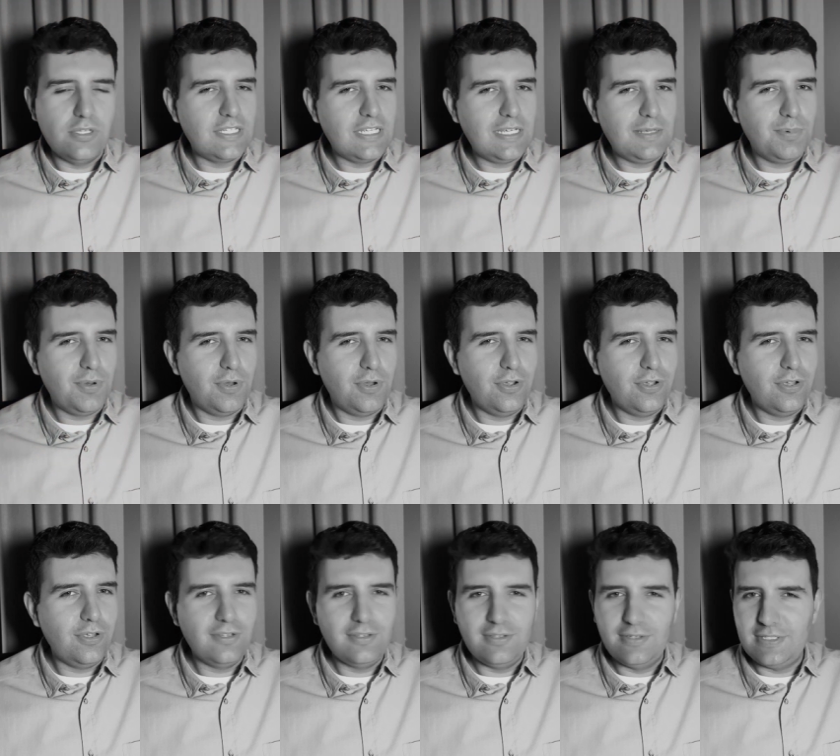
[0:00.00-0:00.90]

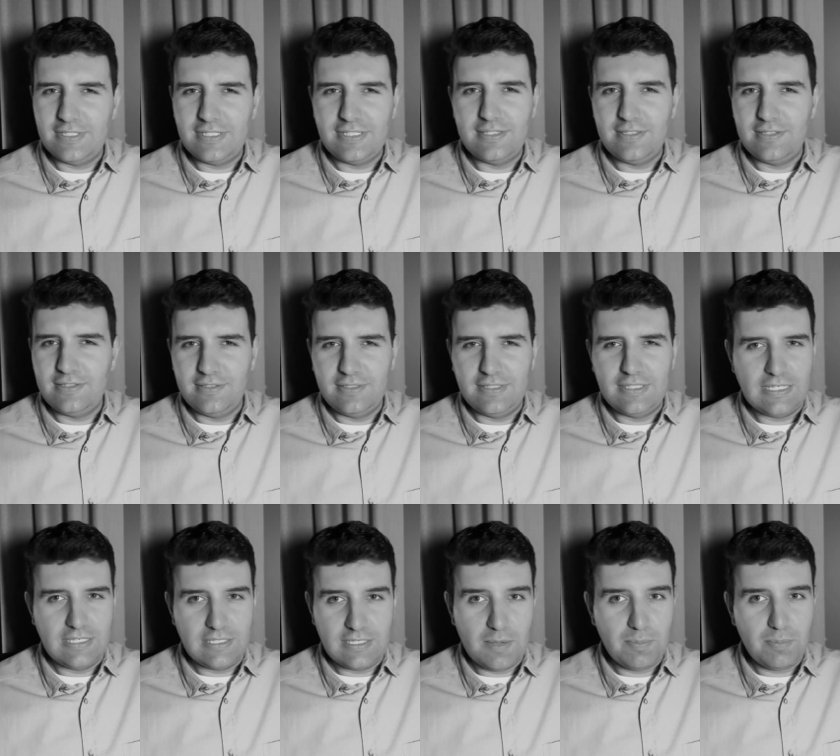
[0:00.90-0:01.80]
Depot?
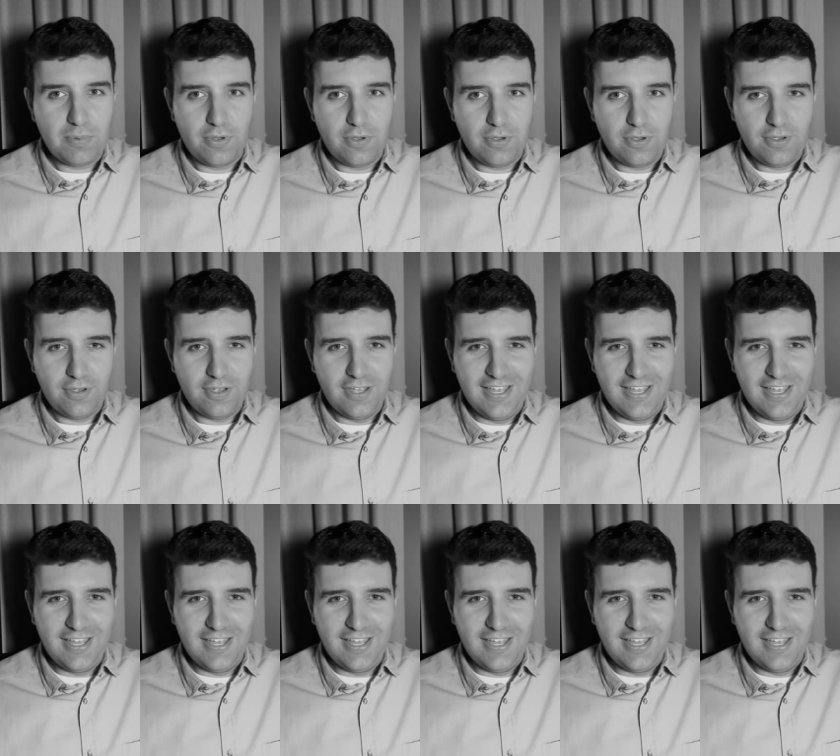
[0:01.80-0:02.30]
depot.